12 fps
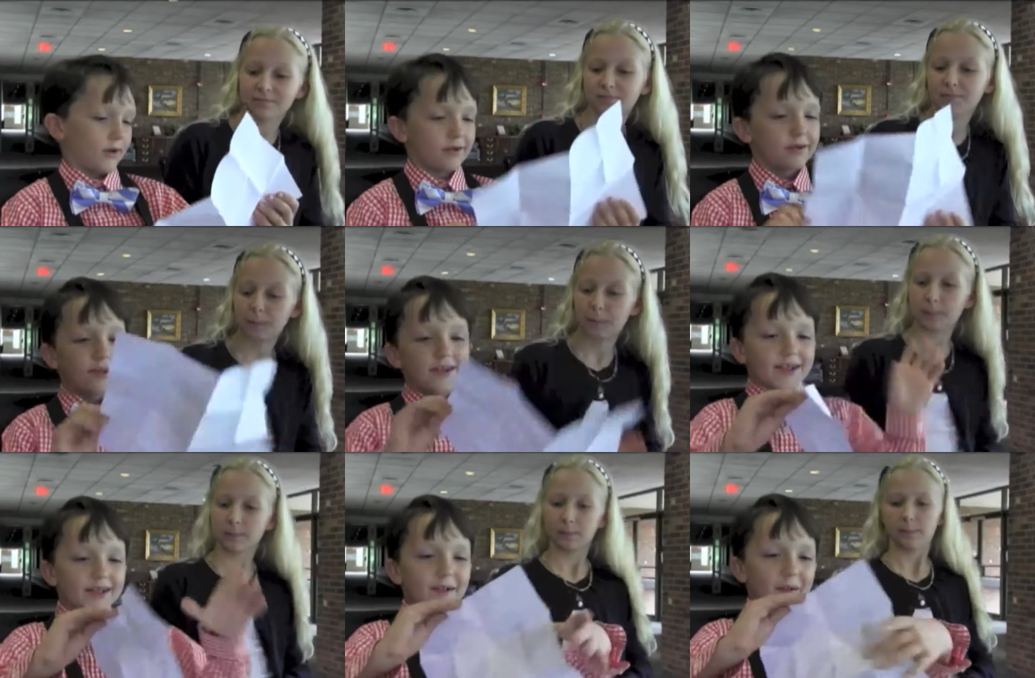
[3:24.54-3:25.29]

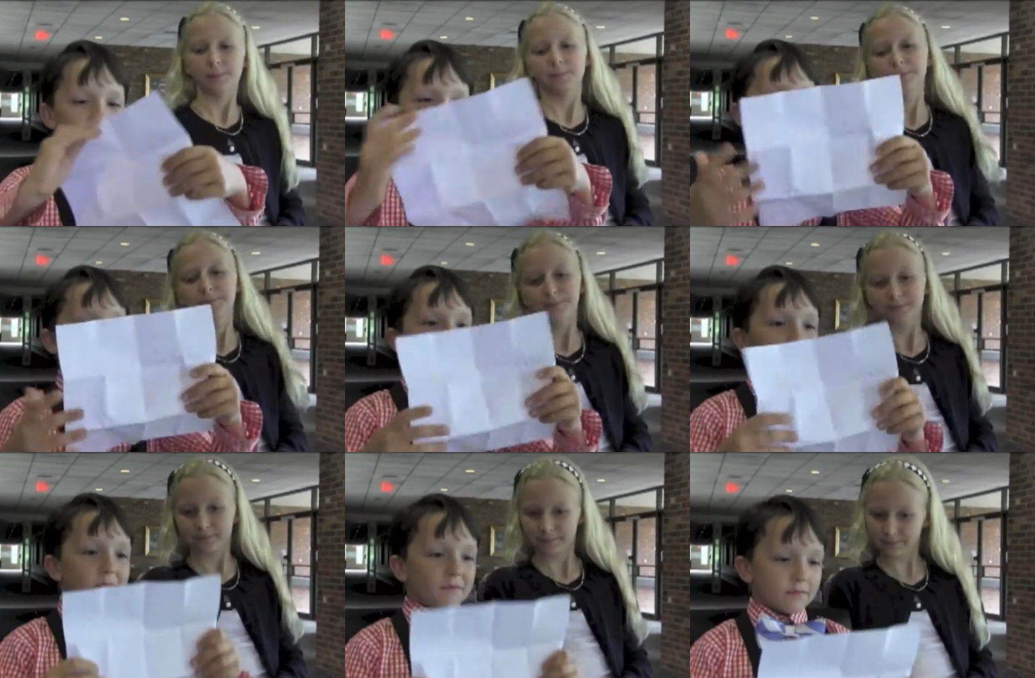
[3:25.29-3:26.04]

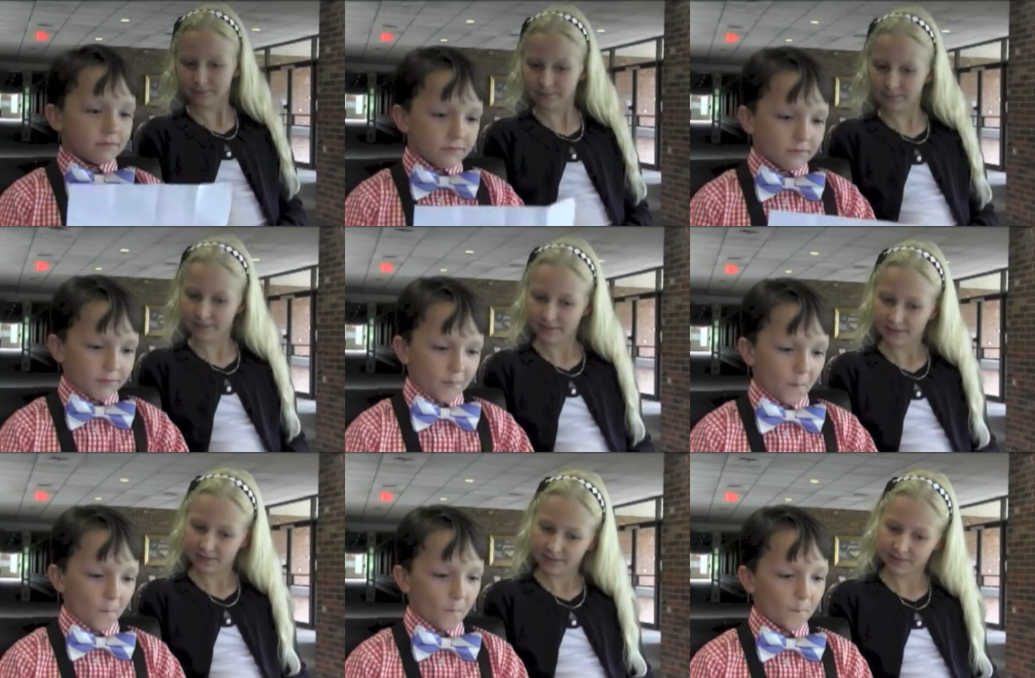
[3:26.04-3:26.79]

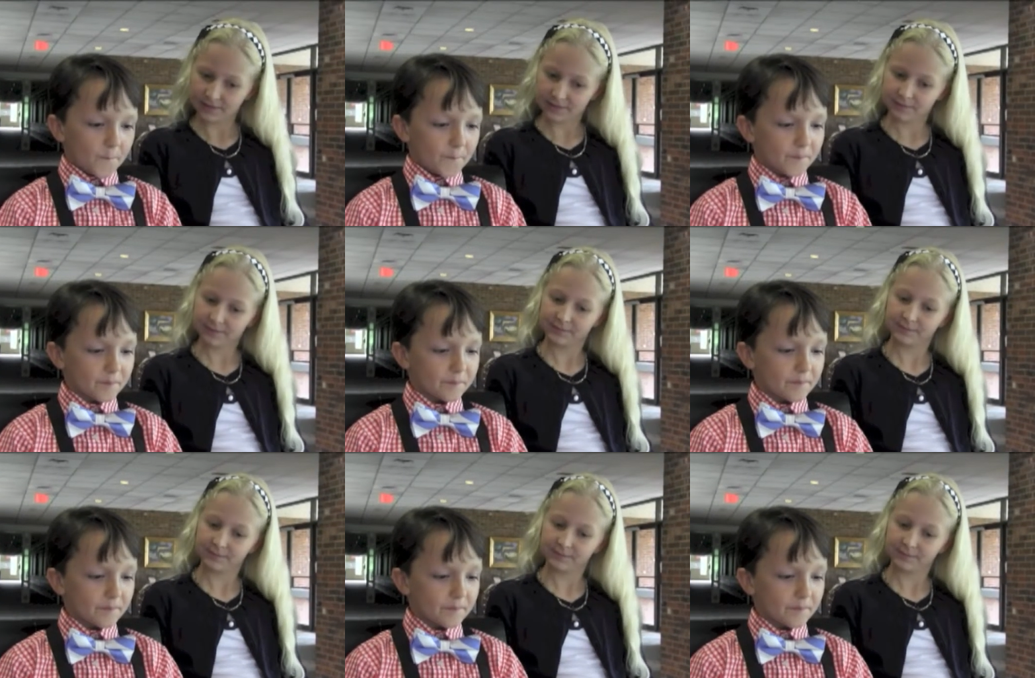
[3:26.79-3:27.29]
(no one is talking)